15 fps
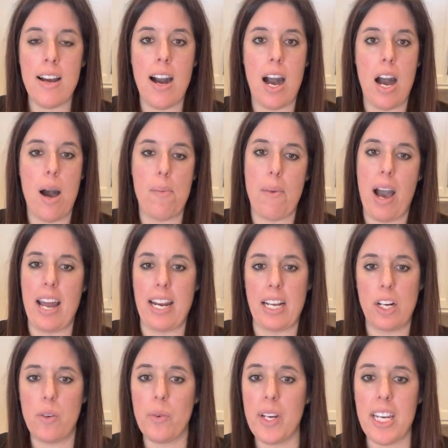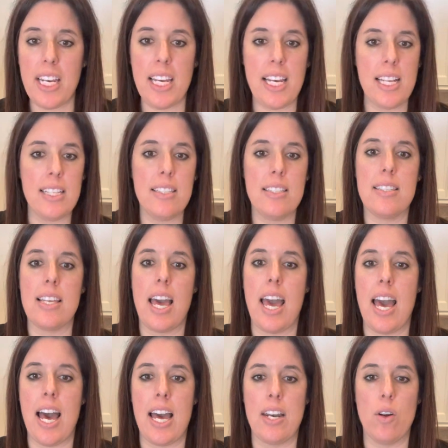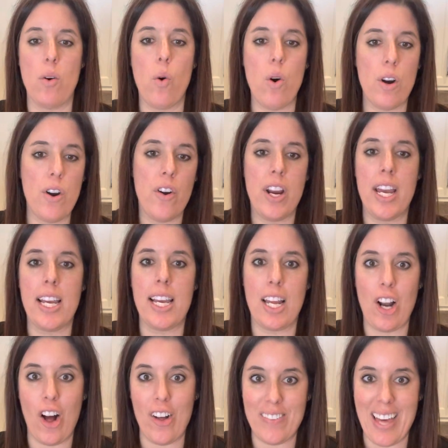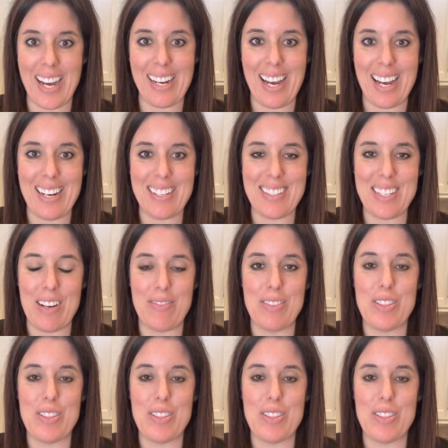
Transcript: on ingredients and ordering and all of that kind of stuff.